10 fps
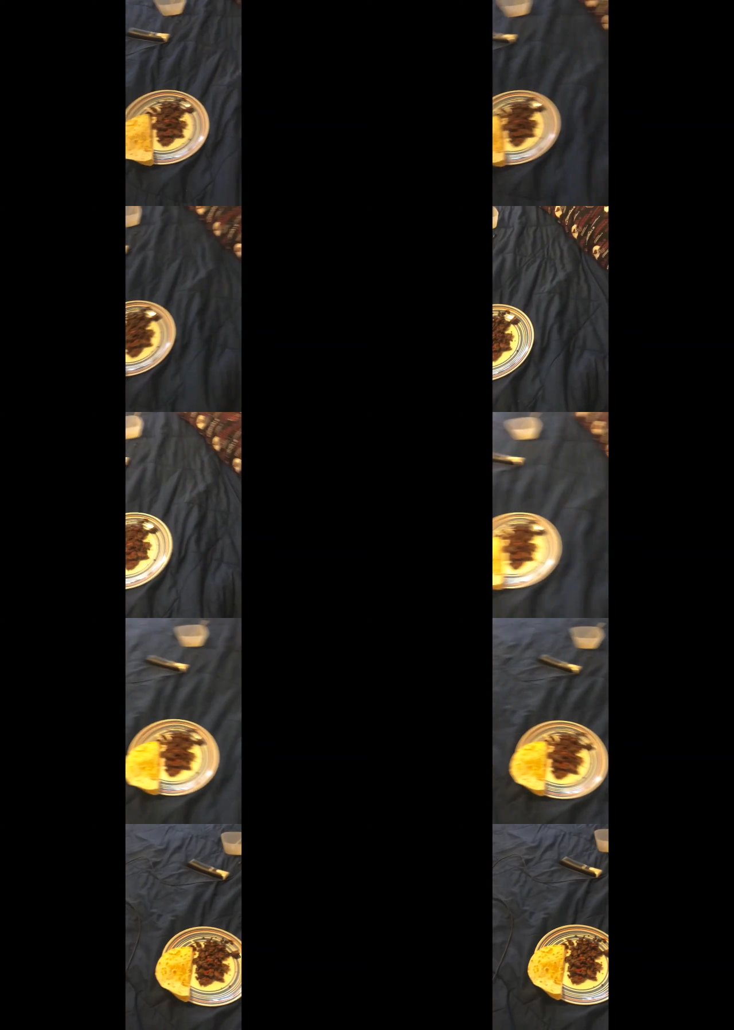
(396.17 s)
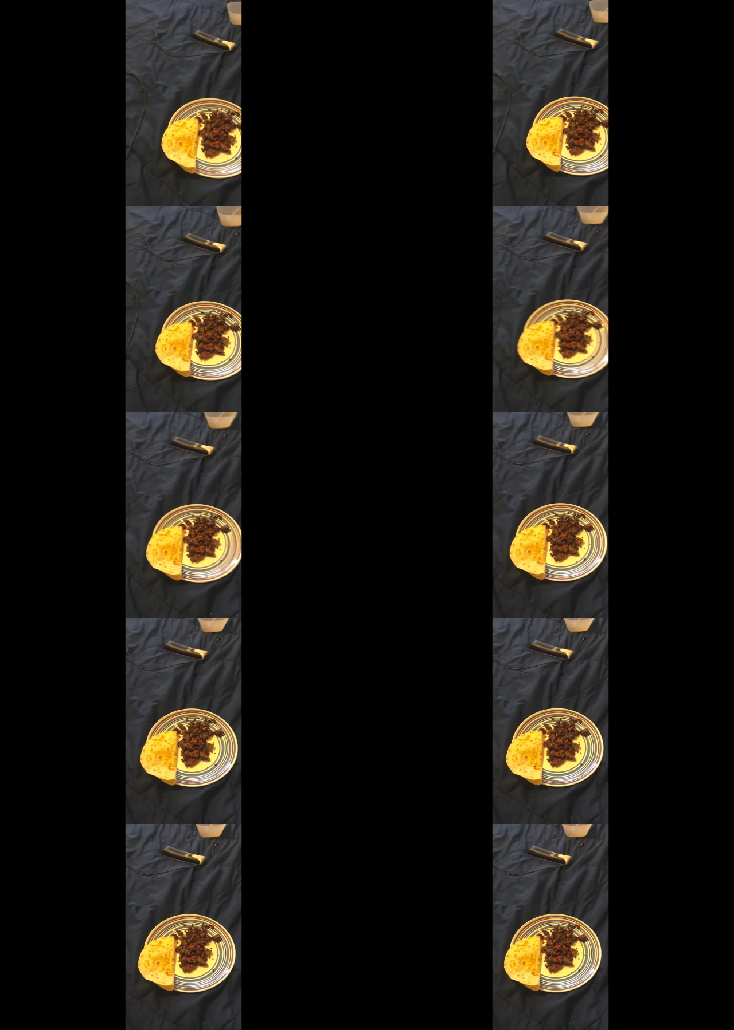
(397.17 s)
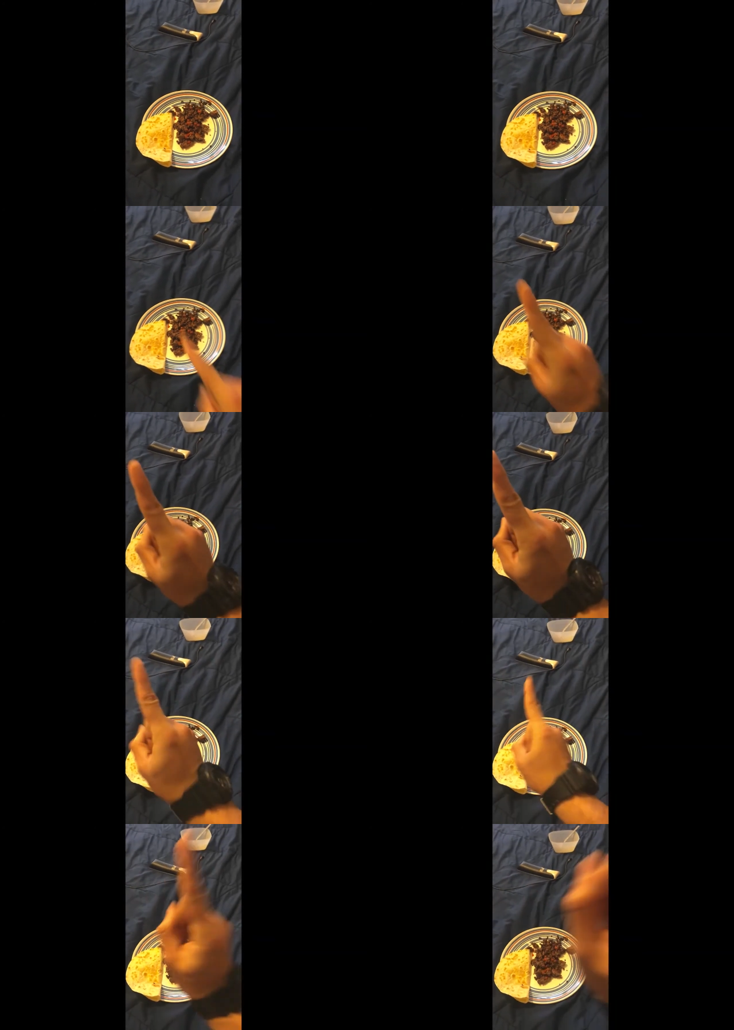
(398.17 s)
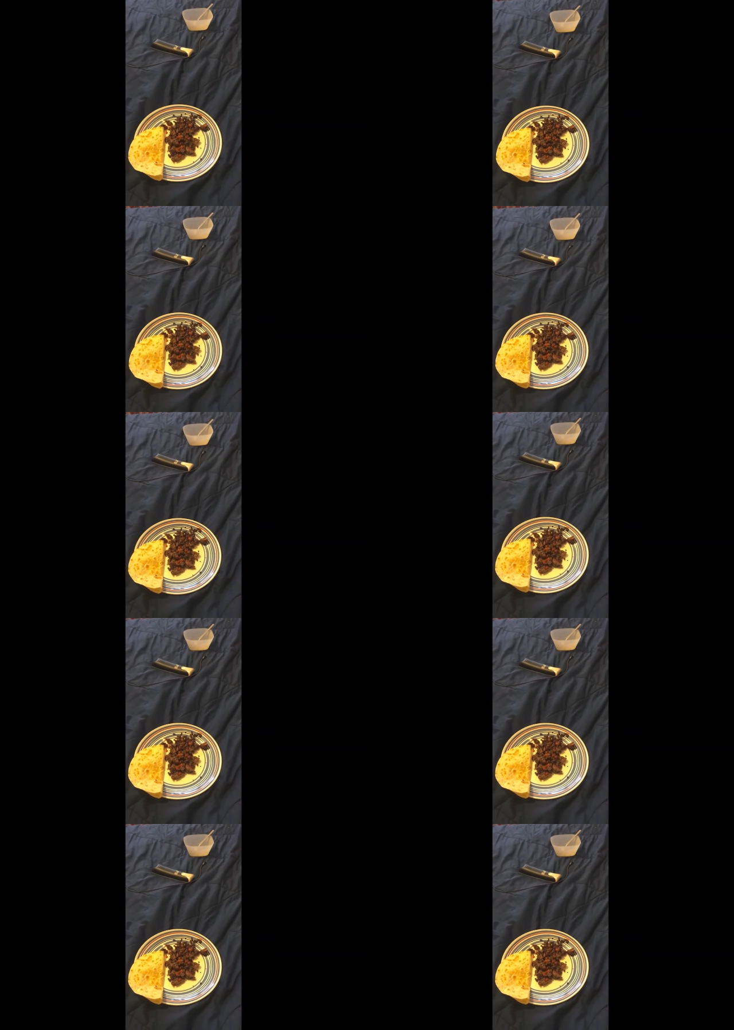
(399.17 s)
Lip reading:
[unreadable: no face in view]